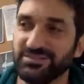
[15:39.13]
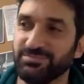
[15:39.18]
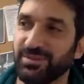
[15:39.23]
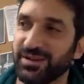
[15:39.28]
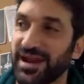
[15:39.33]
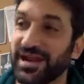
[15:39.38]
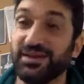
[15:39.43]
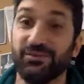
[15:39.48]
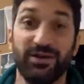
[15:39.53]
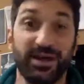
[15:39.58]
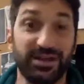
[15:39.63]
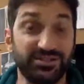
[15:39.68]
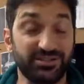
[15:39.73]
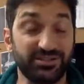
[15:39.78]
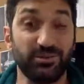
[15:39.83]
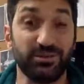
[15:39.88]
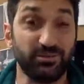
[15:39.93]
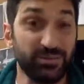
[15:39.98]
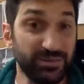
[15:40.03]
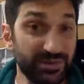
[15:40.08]
But anyway,
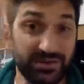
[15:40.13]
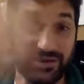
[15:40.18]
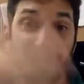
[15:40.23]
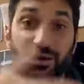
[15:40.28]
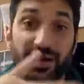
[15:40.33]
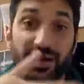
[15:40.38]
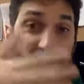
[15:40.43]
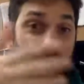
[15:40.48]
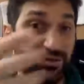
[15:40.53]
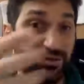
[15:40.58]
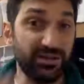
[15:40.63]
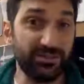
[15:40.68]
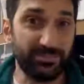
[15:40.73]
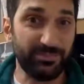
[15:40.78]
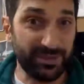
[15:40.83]
so and I really,